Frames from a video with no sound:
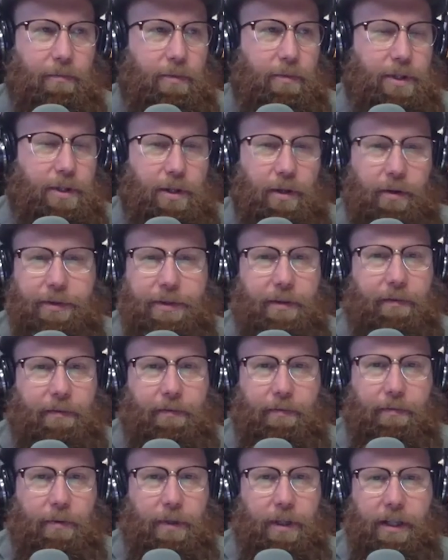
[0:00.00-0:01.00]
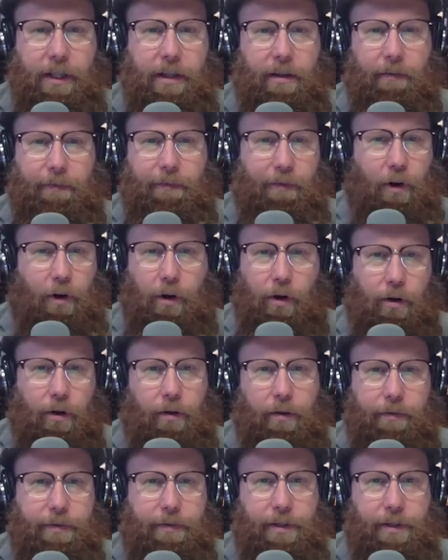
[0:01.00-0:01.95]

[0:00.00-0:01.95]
results of really the fall,